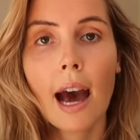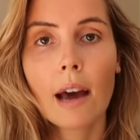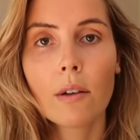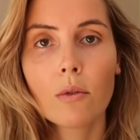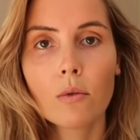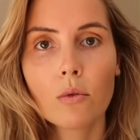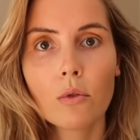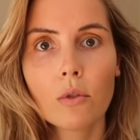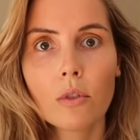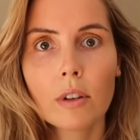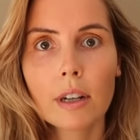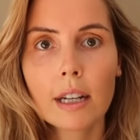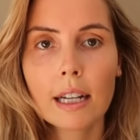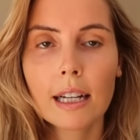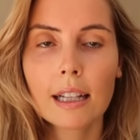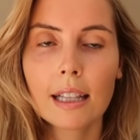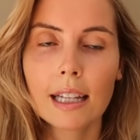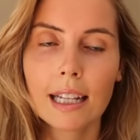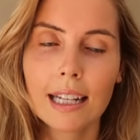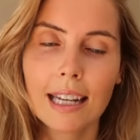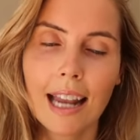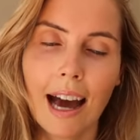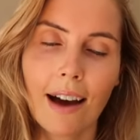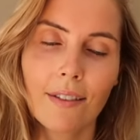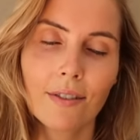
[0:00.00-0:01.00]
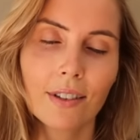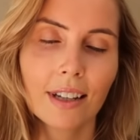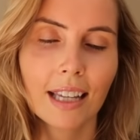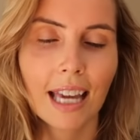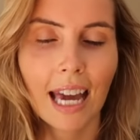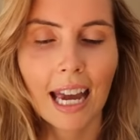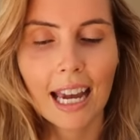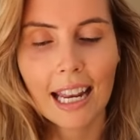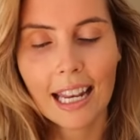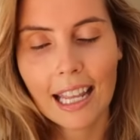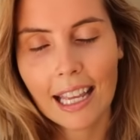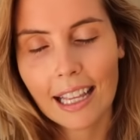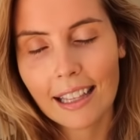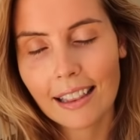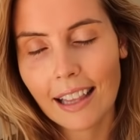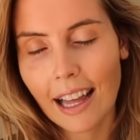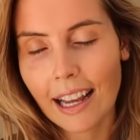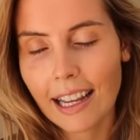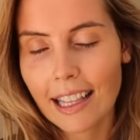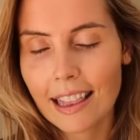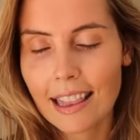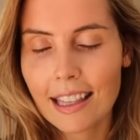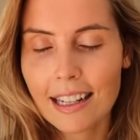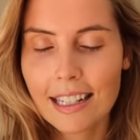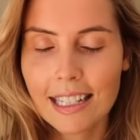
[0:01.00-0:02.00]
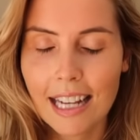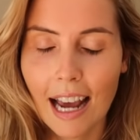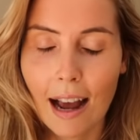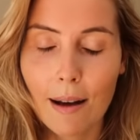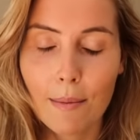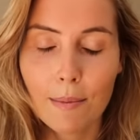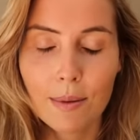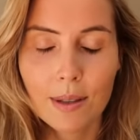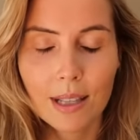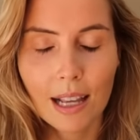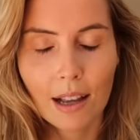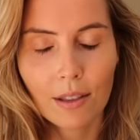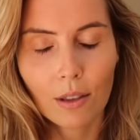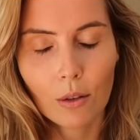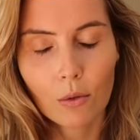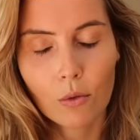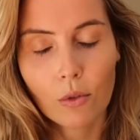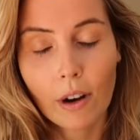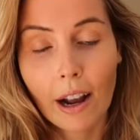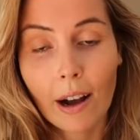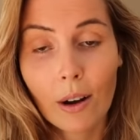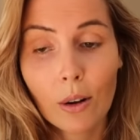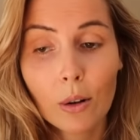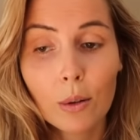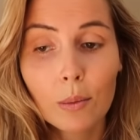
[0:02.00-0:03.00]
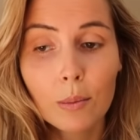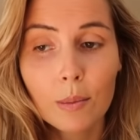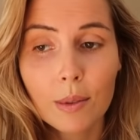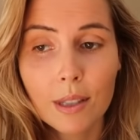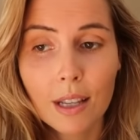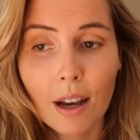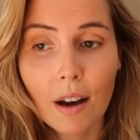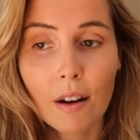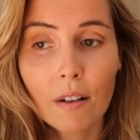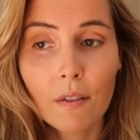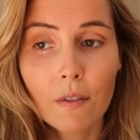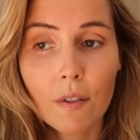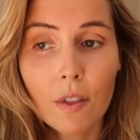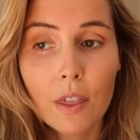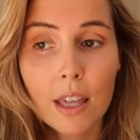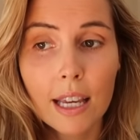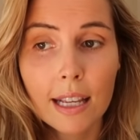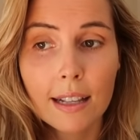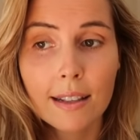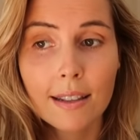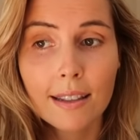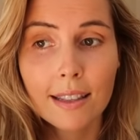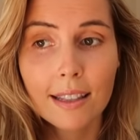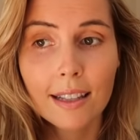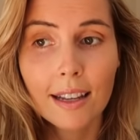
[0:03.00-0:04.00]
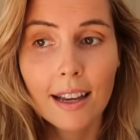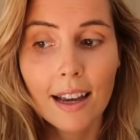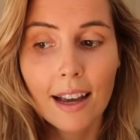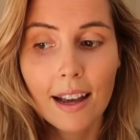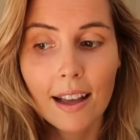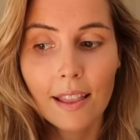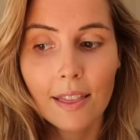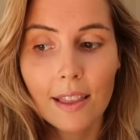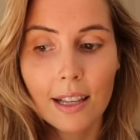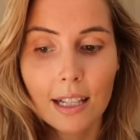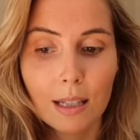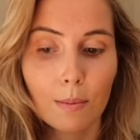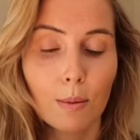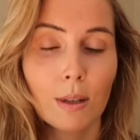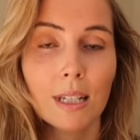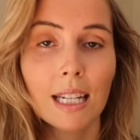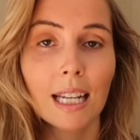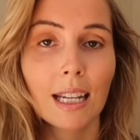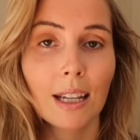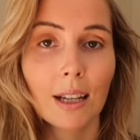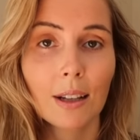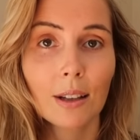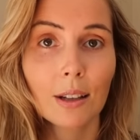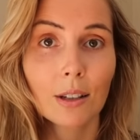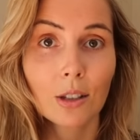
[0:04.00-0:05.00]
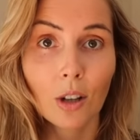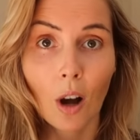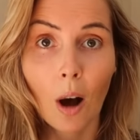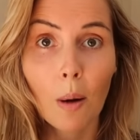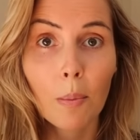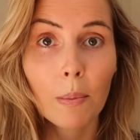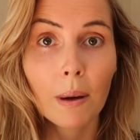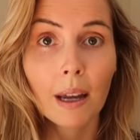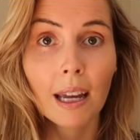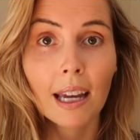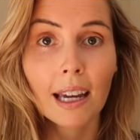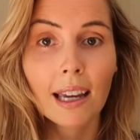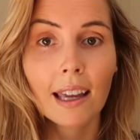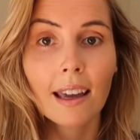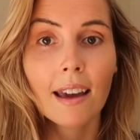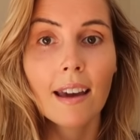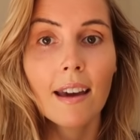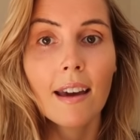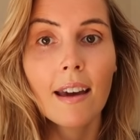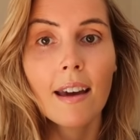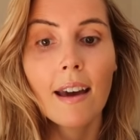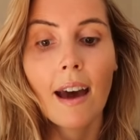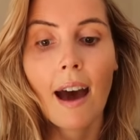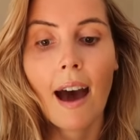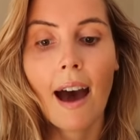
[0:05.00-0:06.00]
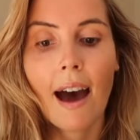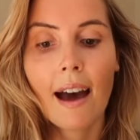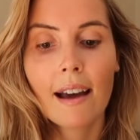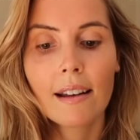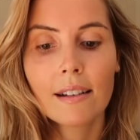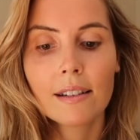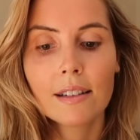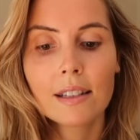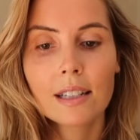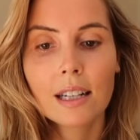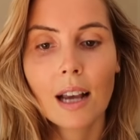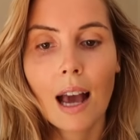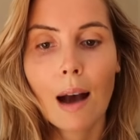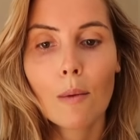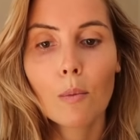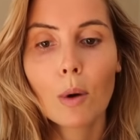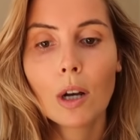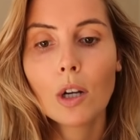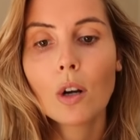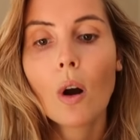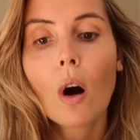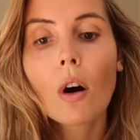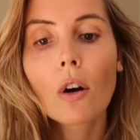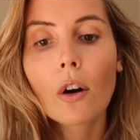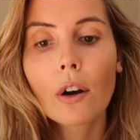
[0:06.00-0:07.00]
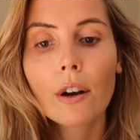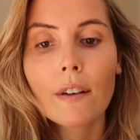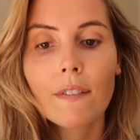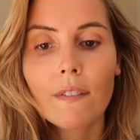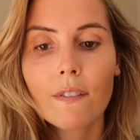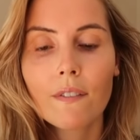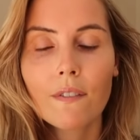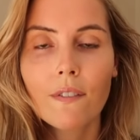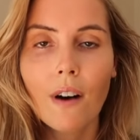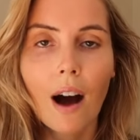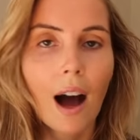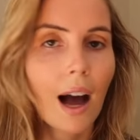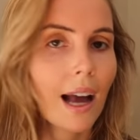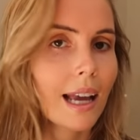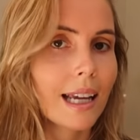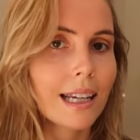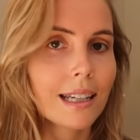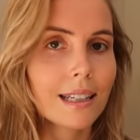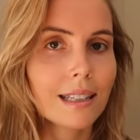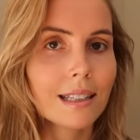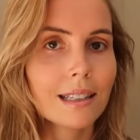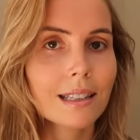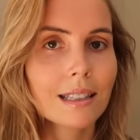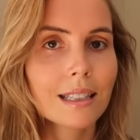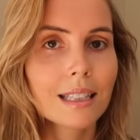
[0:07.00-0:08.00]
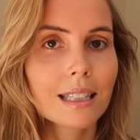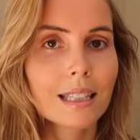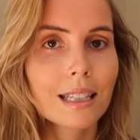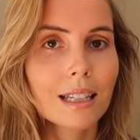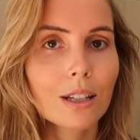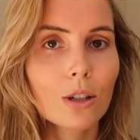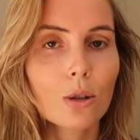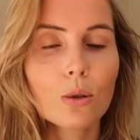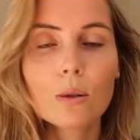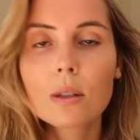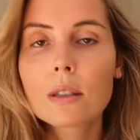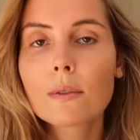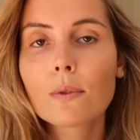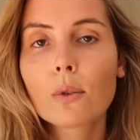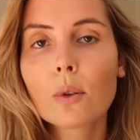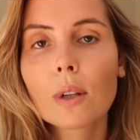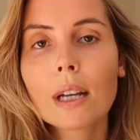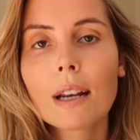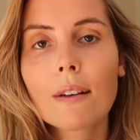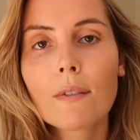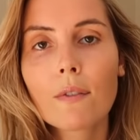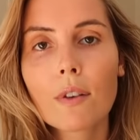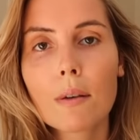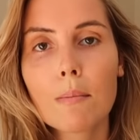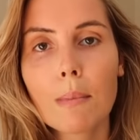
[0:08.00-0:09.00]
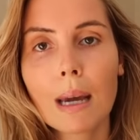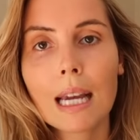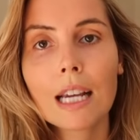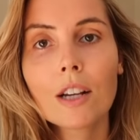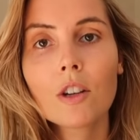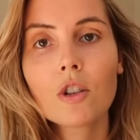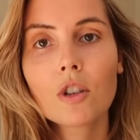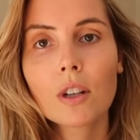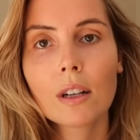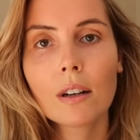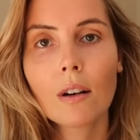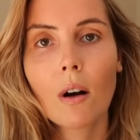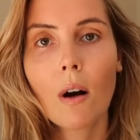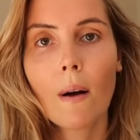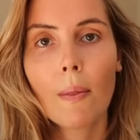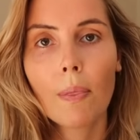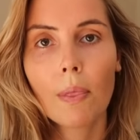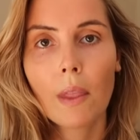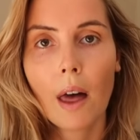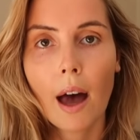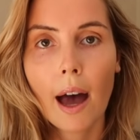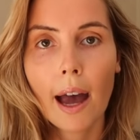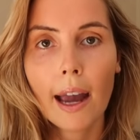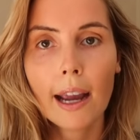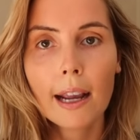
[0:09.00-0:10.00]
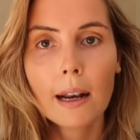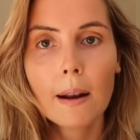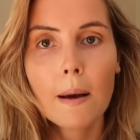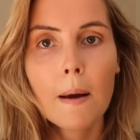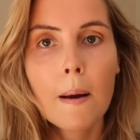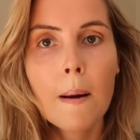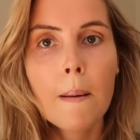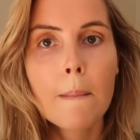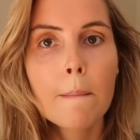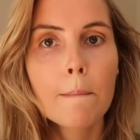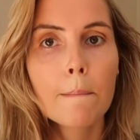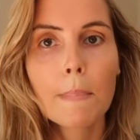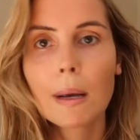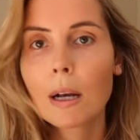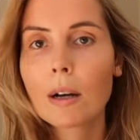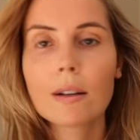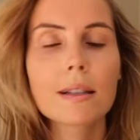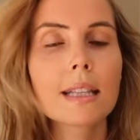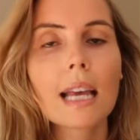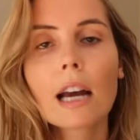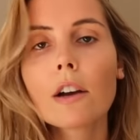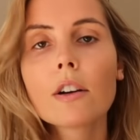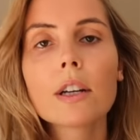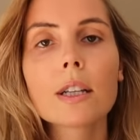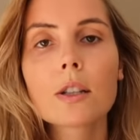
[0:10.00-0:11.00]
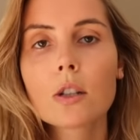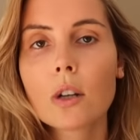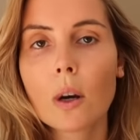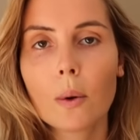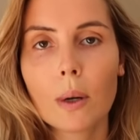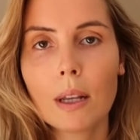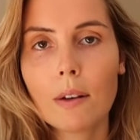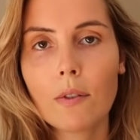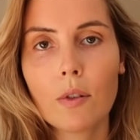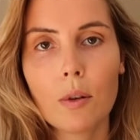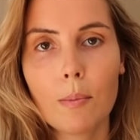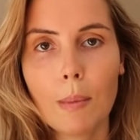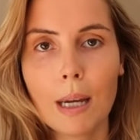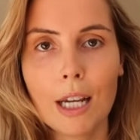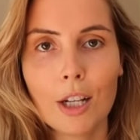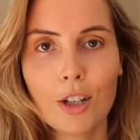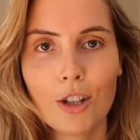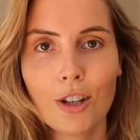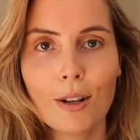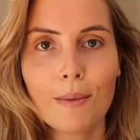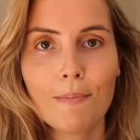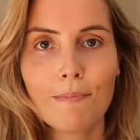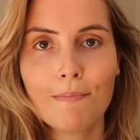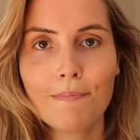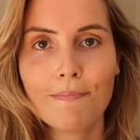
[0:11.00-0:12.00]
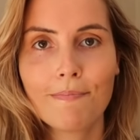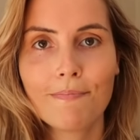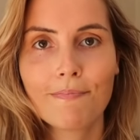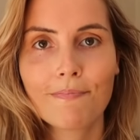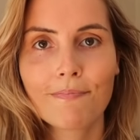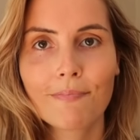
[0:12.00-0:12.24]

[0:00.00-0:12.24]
and really navigating like the depths and the realms of this this particular topic and and we're not going to find useful information online because there is no information